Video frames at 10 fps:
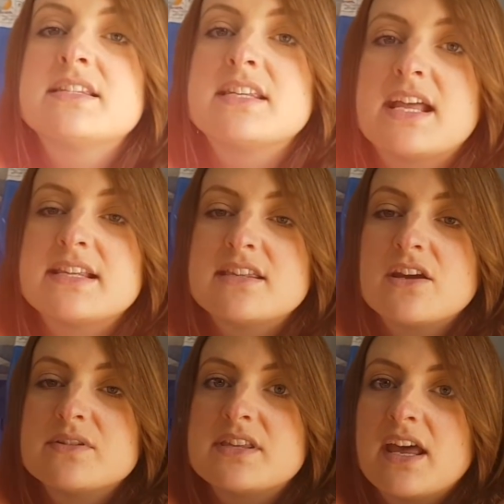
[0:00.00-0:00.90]
So that's
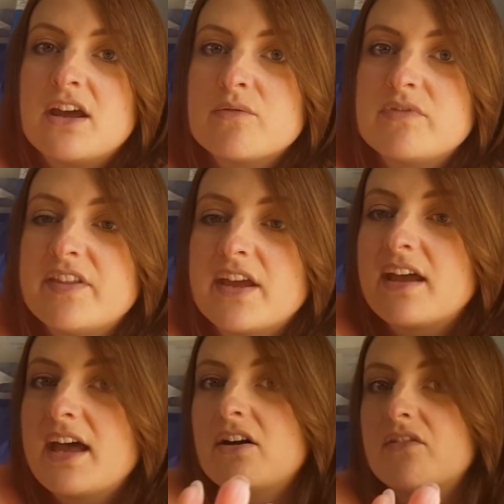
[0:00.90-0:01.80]
those there. Hopefully
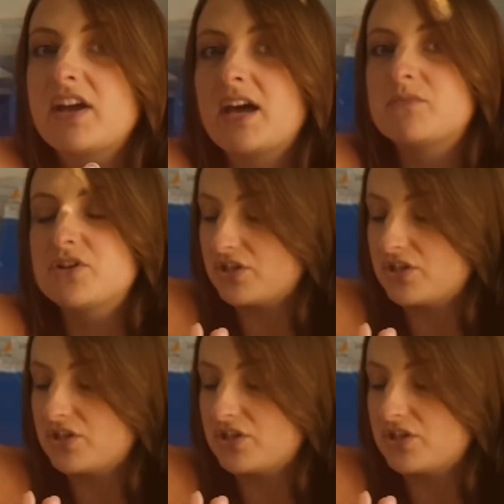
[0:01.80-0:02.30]
they're out of camera